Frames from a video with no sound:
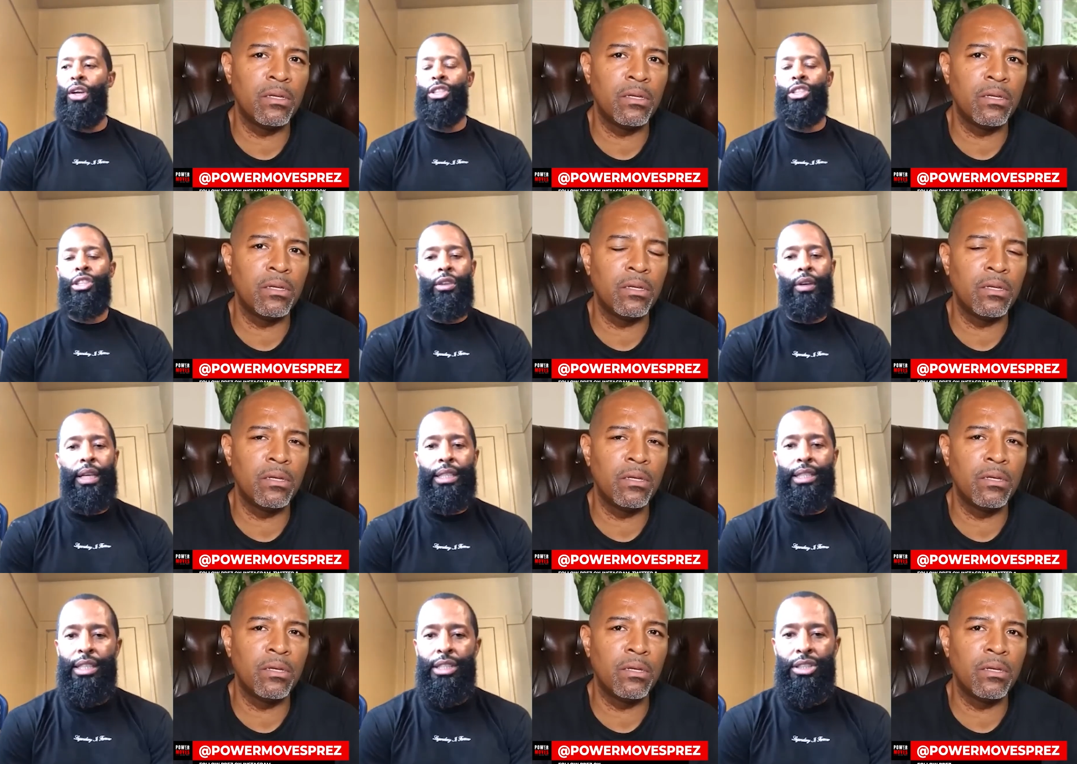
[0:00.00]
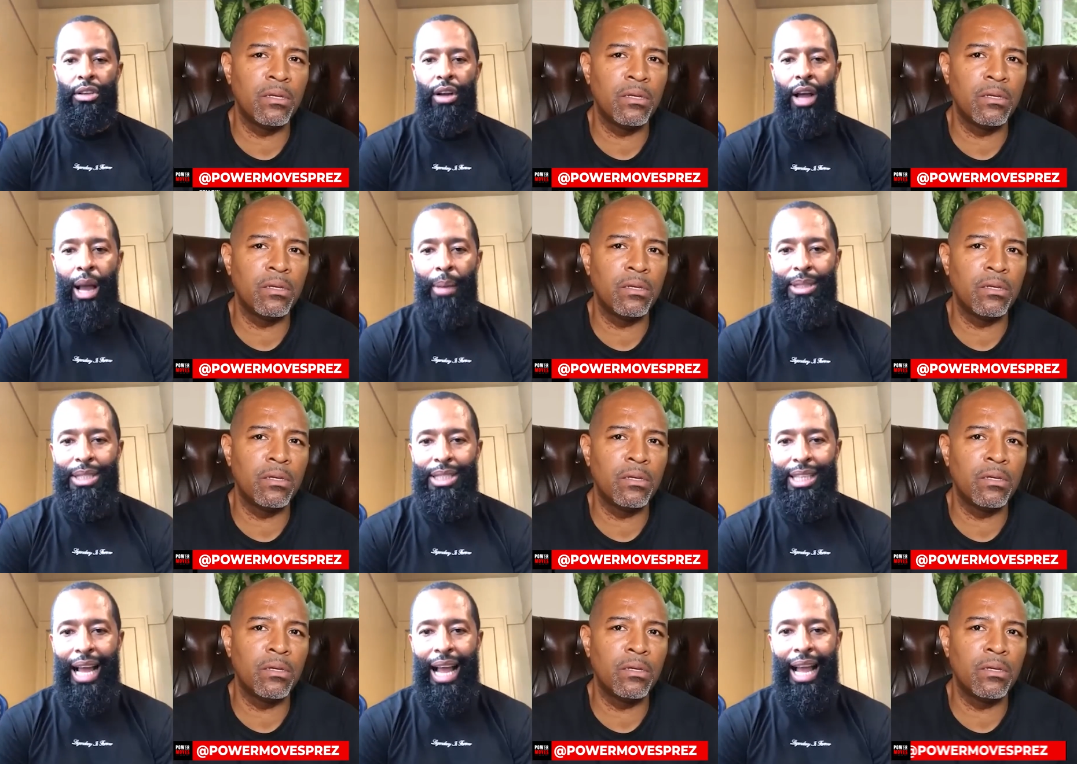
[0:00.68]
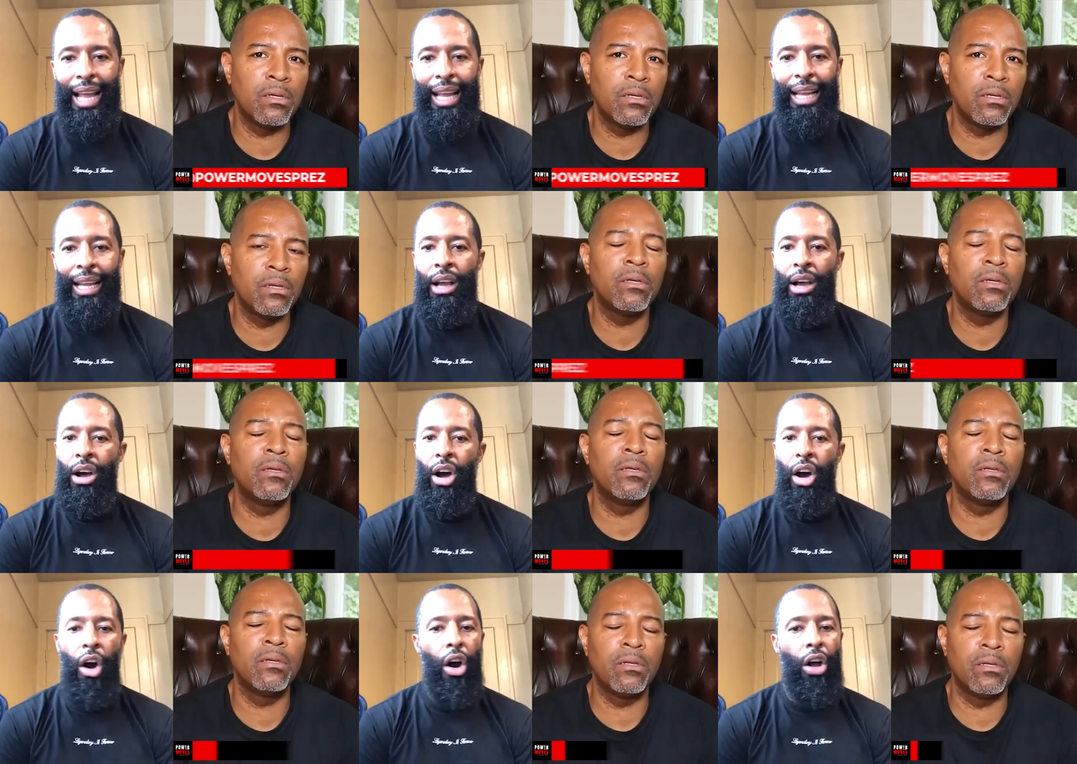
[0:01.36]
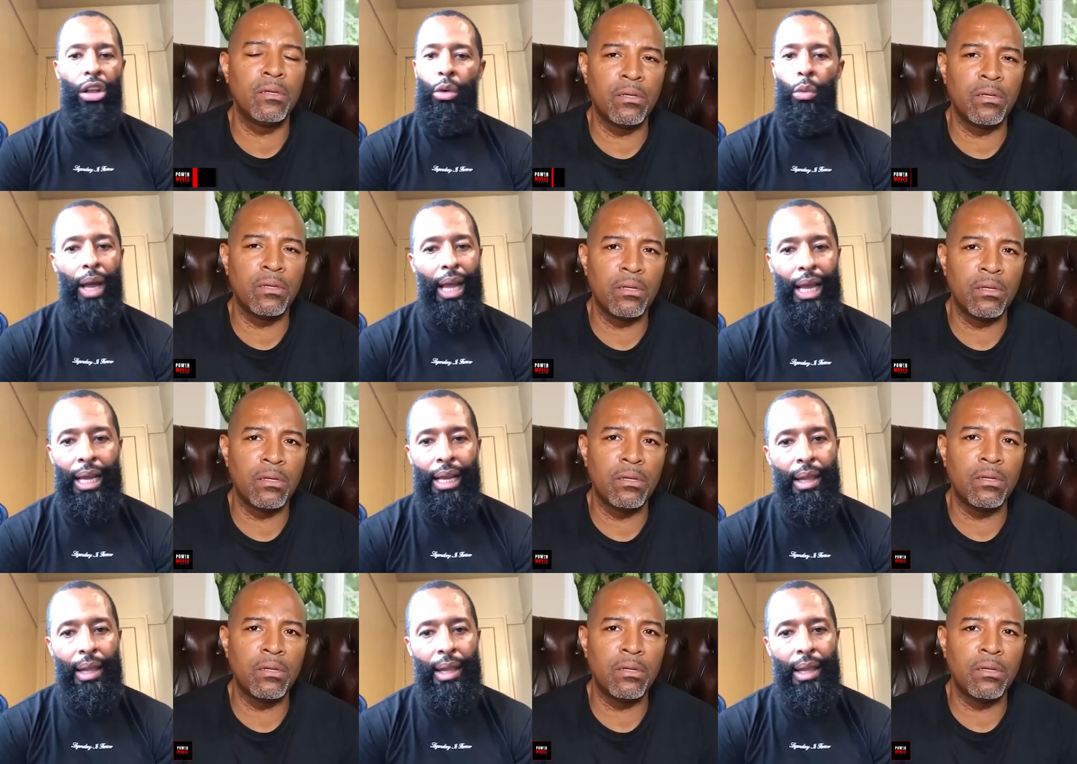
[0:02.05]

Speaker 1: degree intentional homicide all the way.